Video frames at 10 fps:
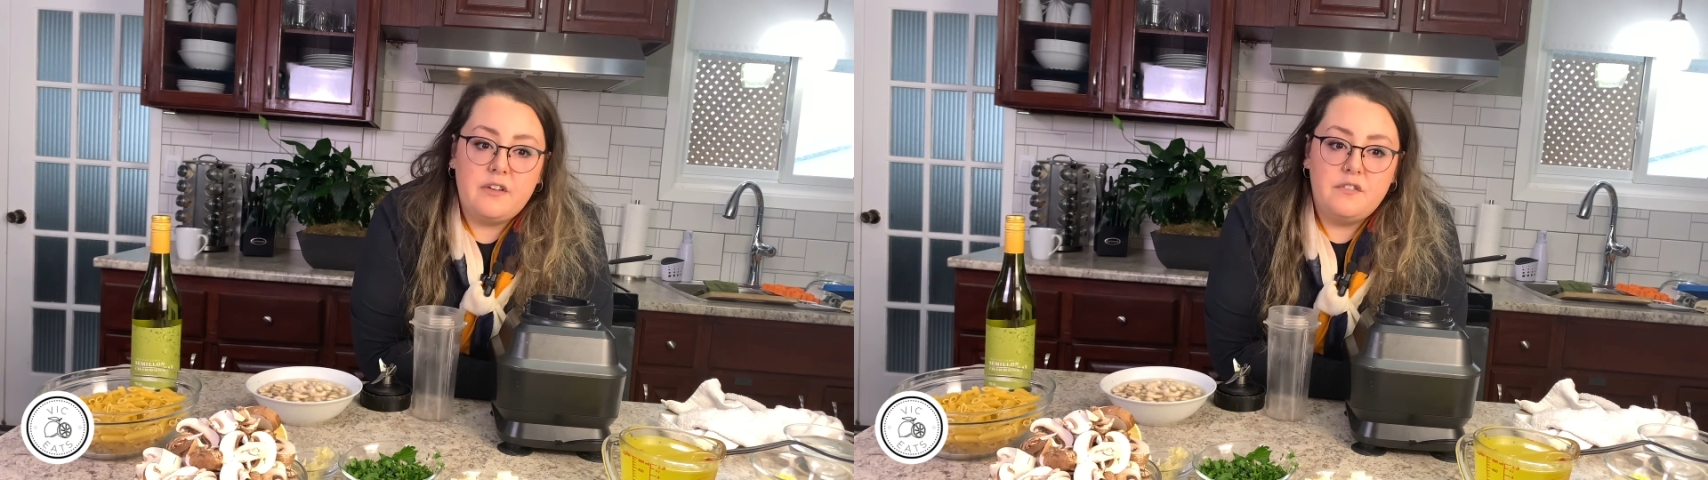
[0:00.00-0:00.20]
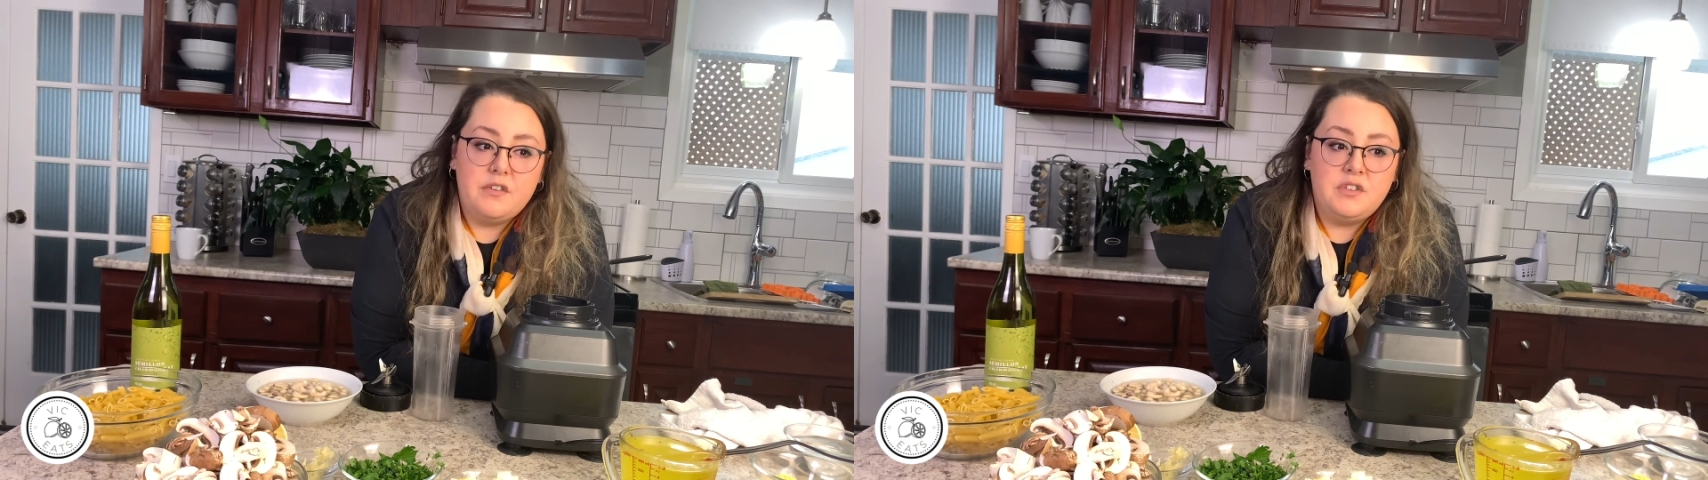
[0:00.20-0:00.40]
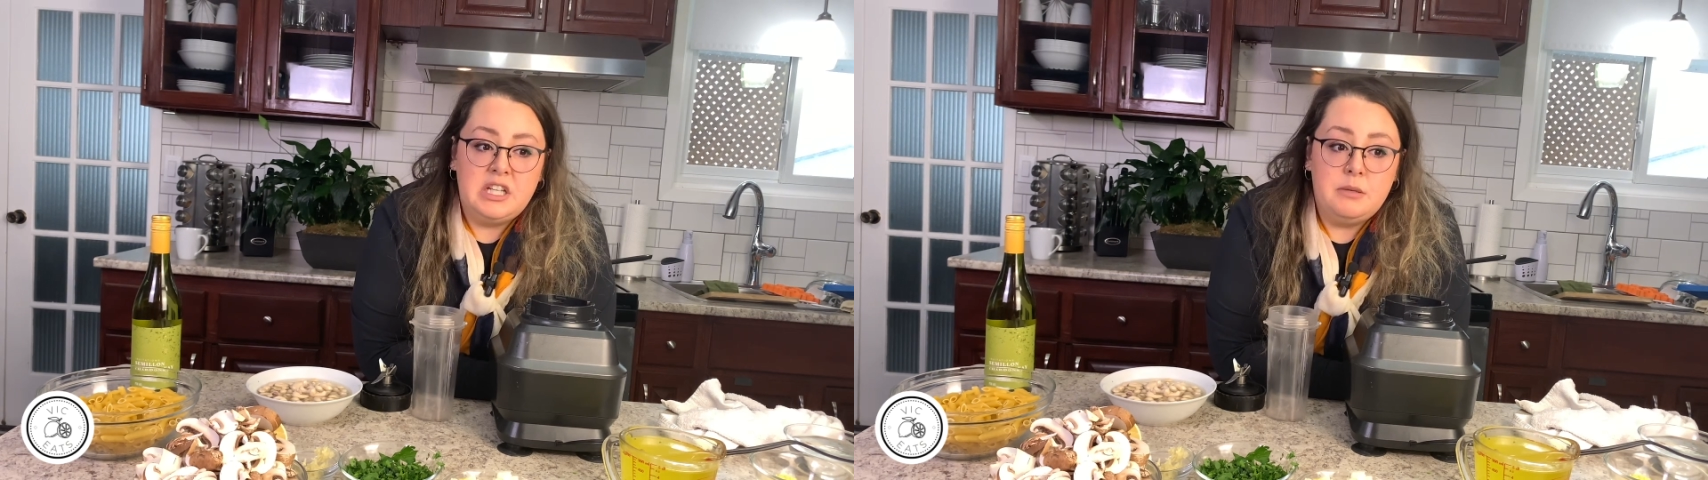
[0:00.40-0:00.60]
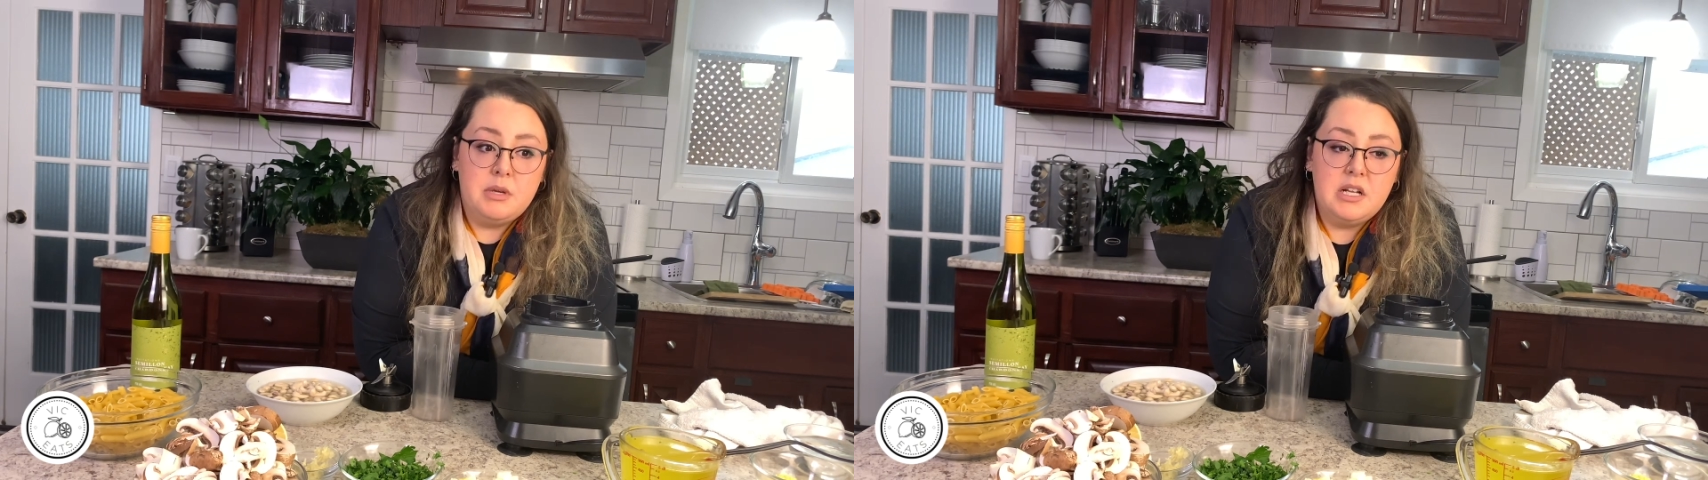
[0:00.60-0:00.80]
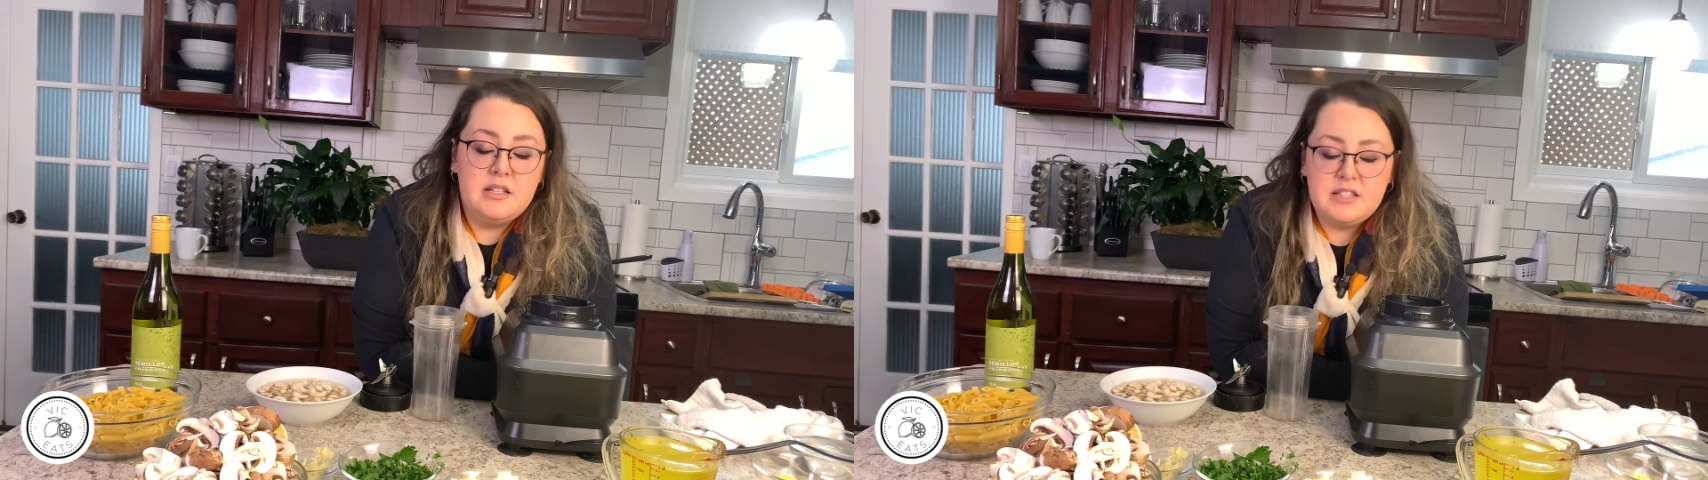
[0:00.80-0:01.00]
15
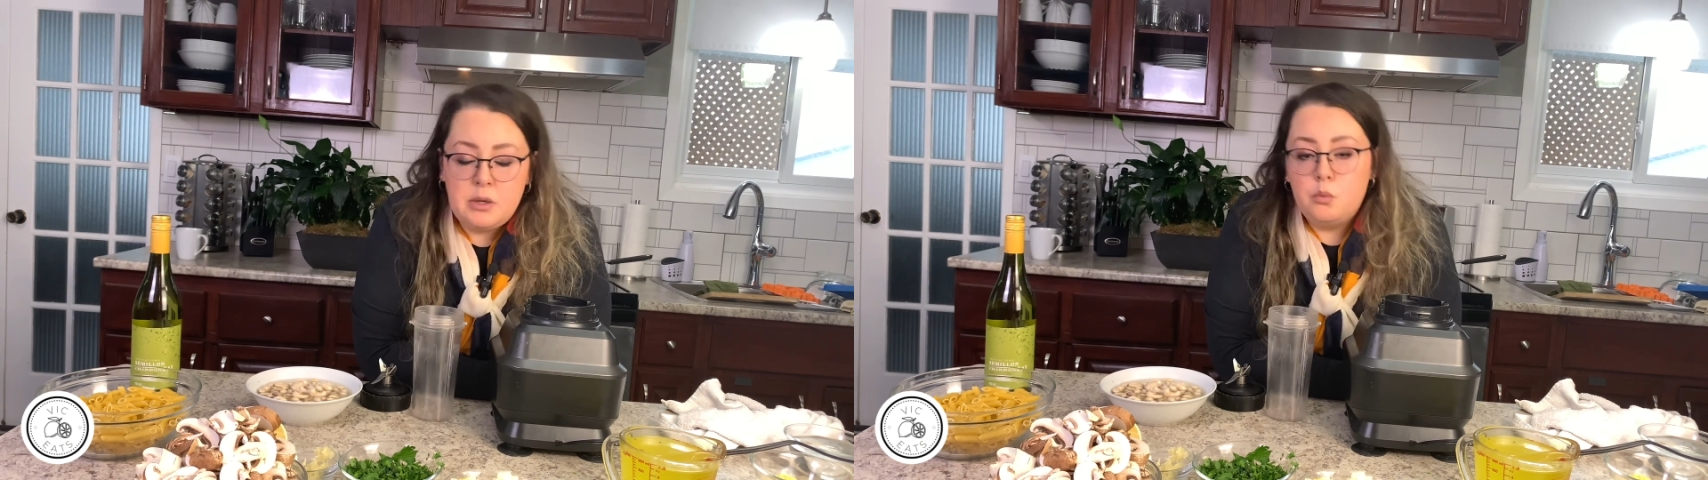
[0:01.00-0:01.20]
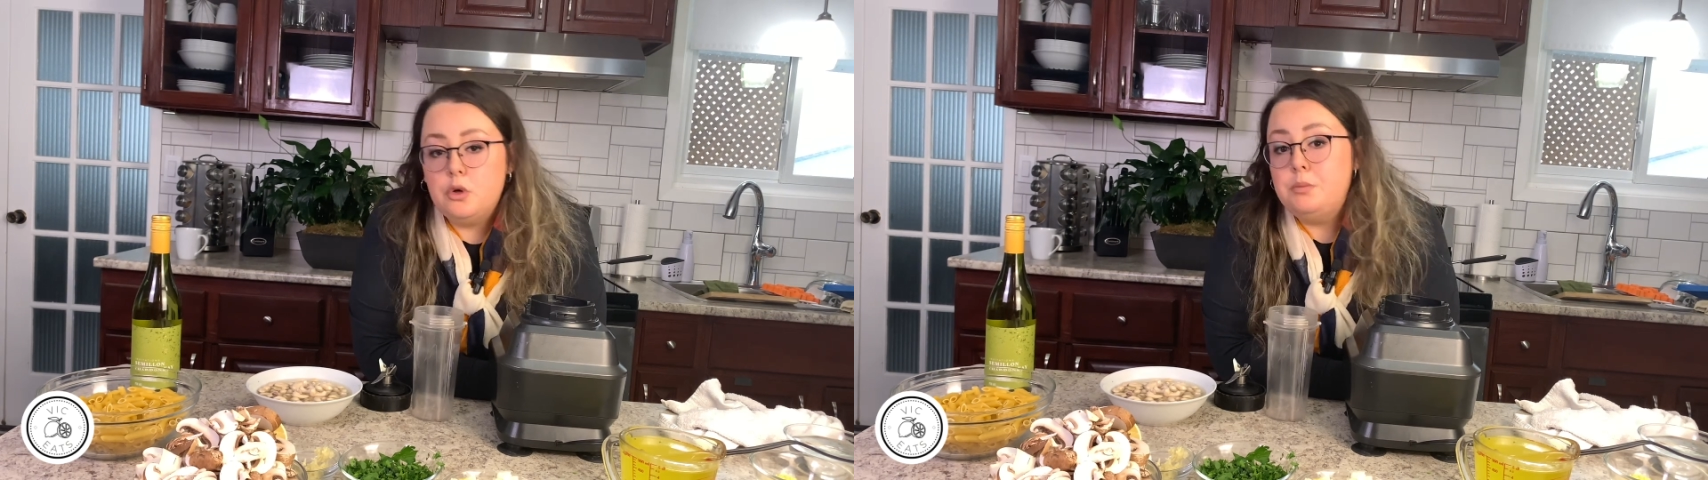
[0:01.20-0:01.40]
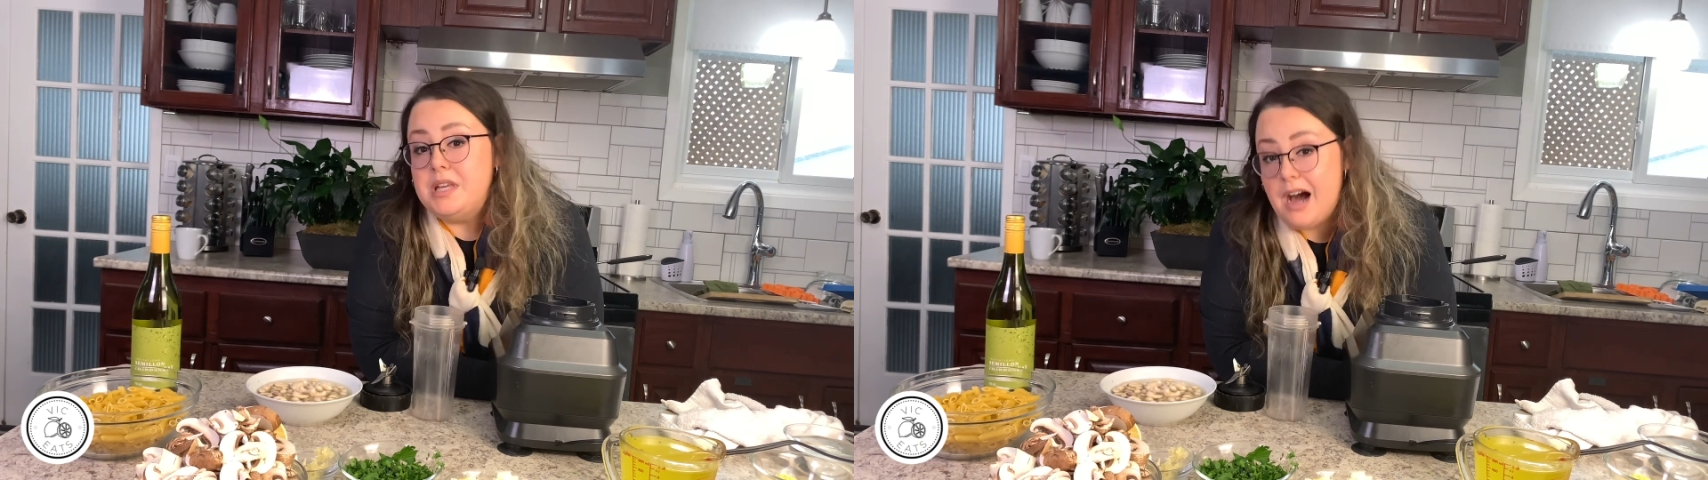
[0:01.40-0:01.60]
minutes. They will be